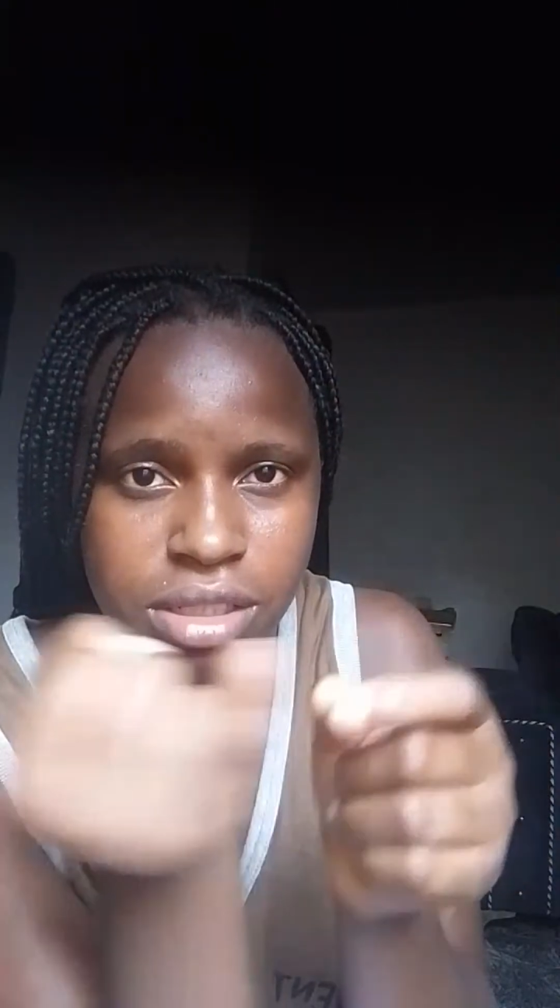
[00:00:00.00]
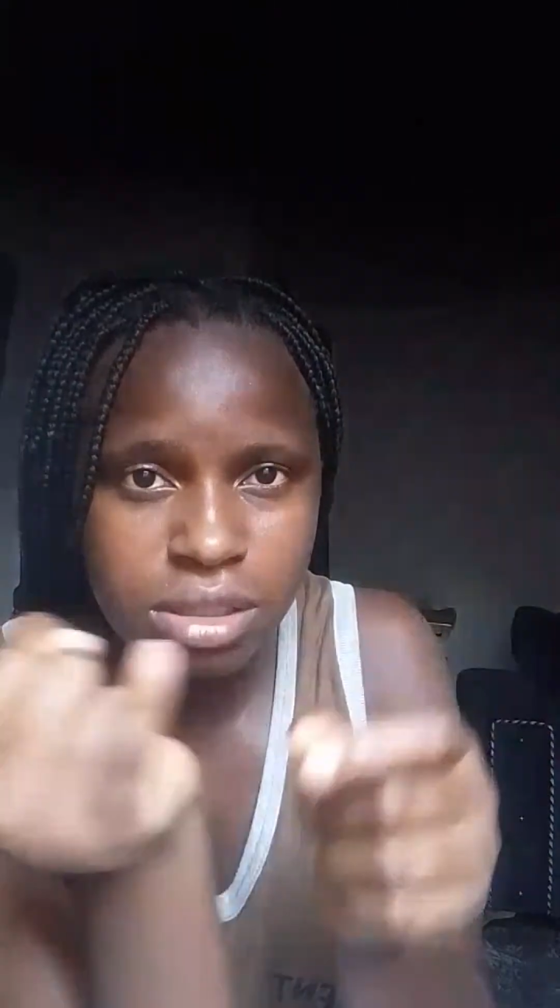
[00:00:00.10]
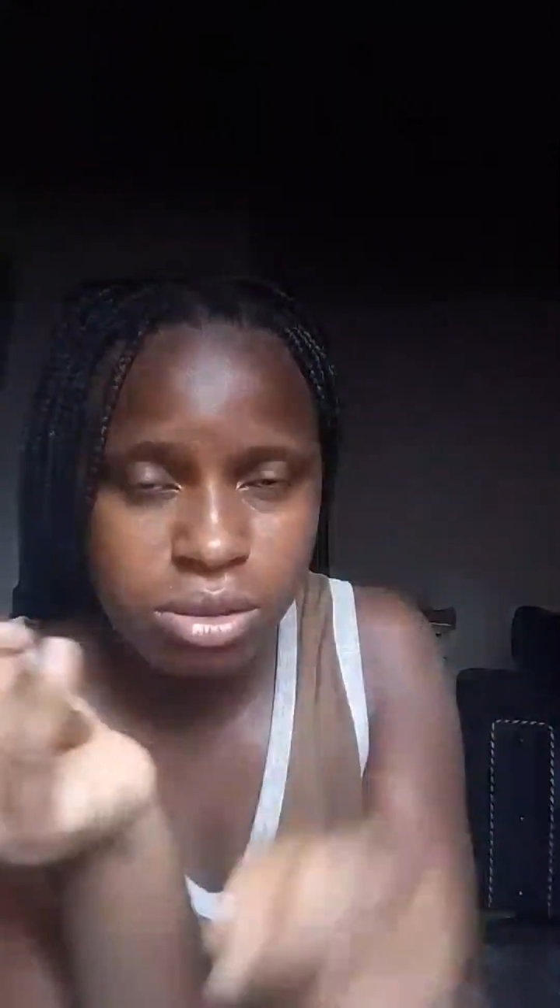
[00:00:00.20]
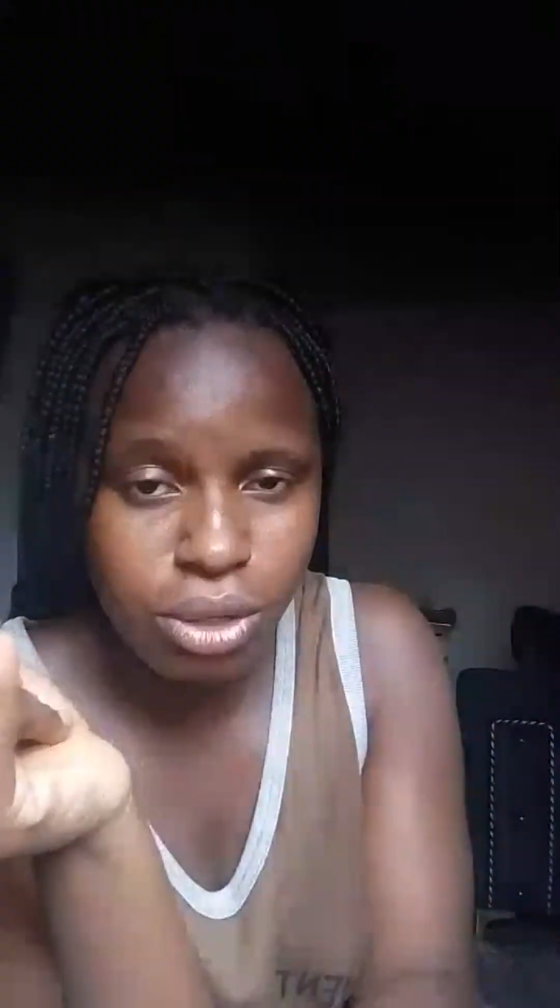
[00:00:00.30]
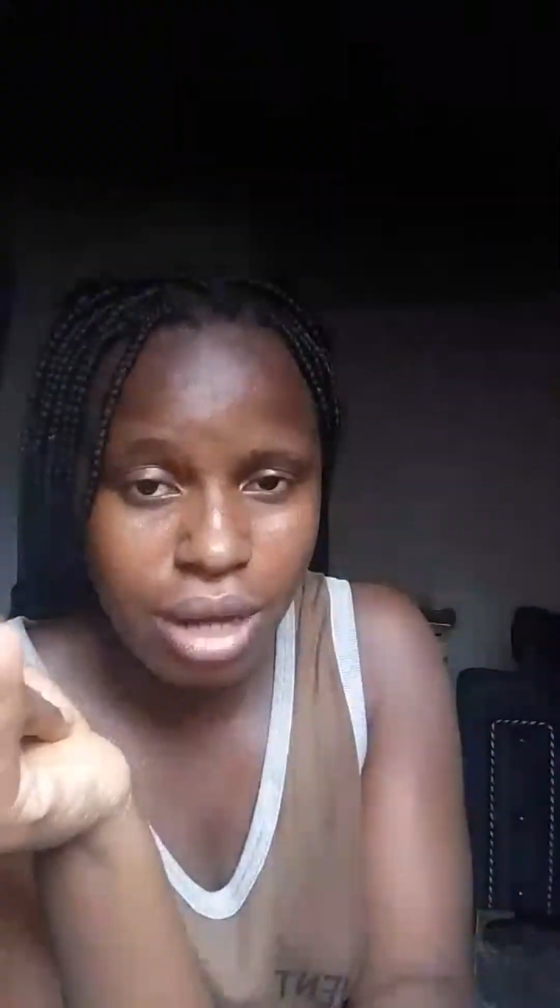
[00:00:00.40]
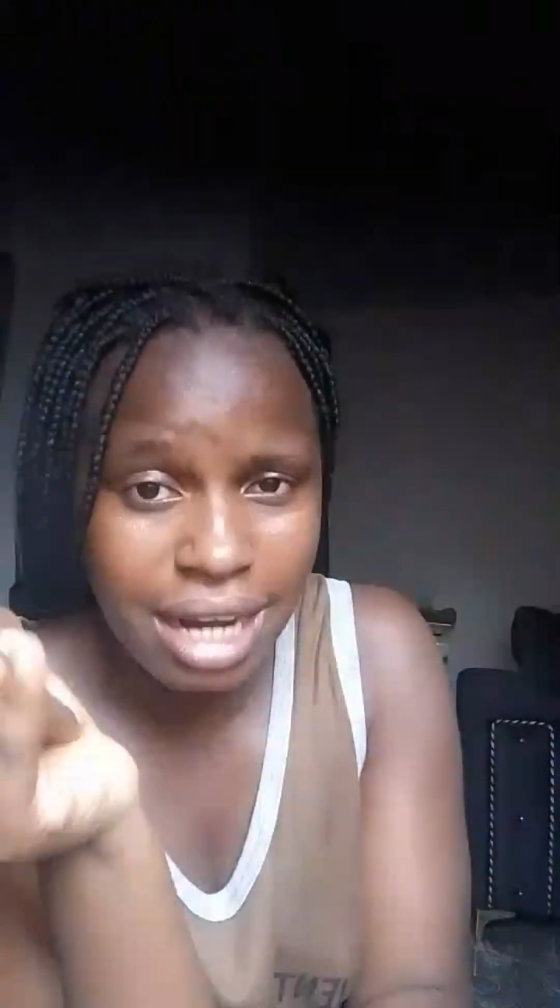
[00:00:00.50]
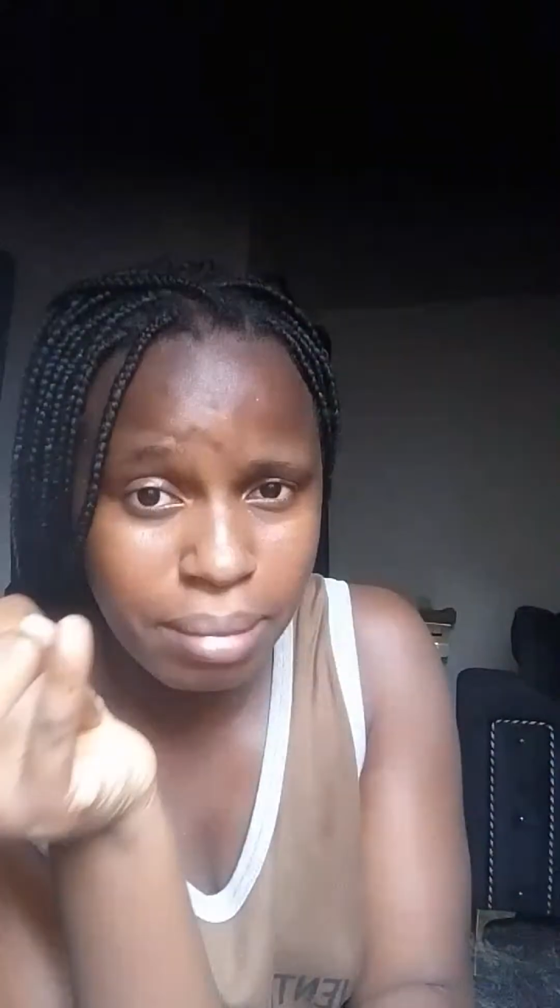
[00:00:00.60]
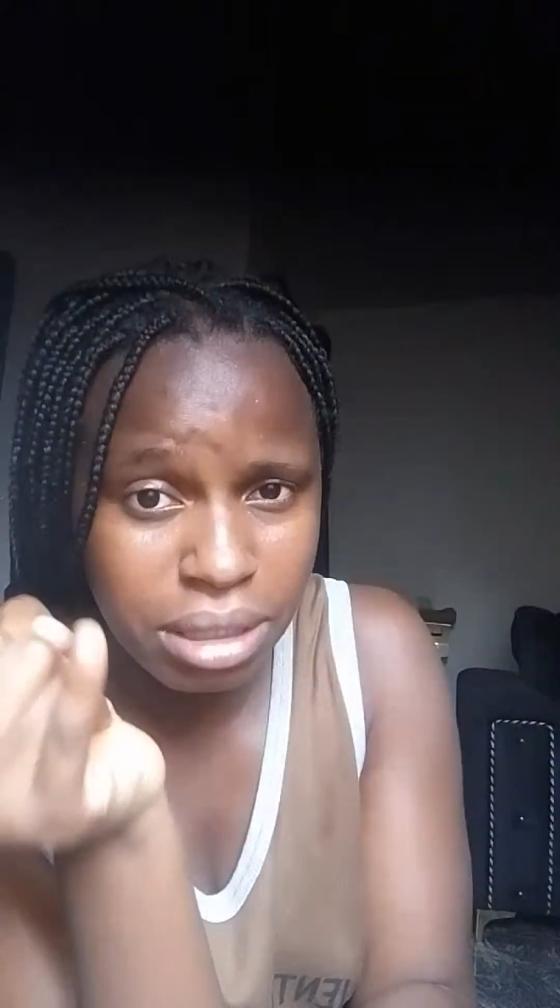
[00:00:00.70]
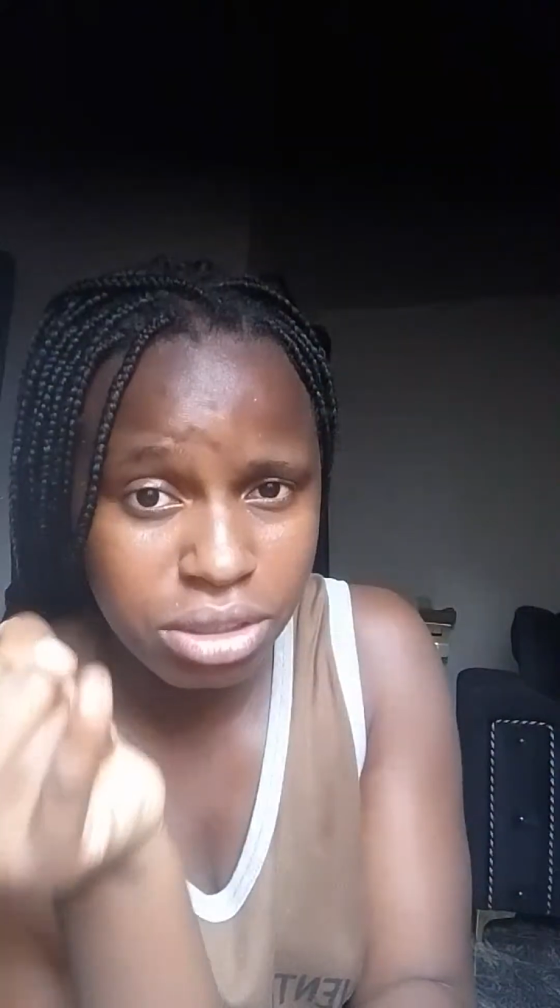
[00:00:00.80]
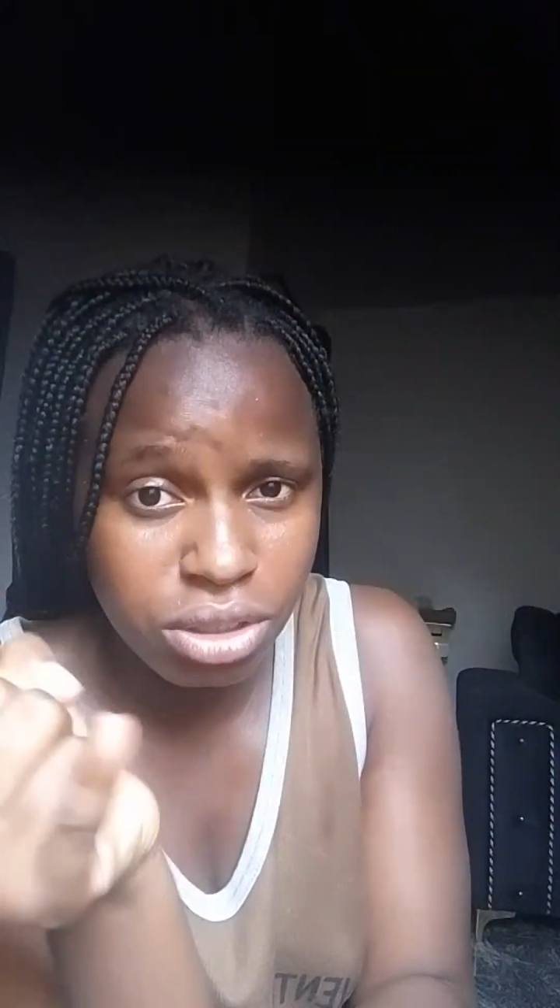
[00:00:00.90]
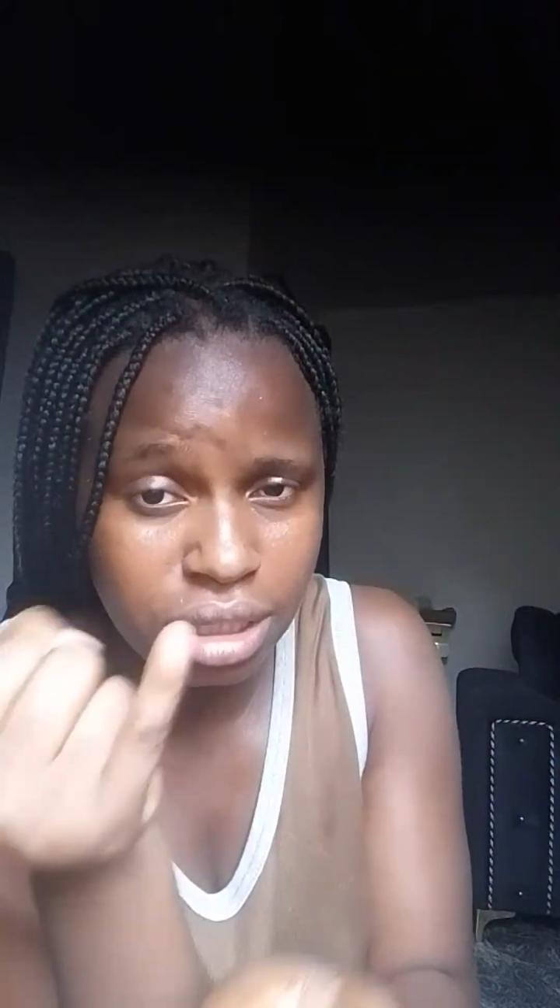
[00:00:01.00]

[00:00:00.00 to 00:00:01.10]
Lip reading: You ask about the daughter.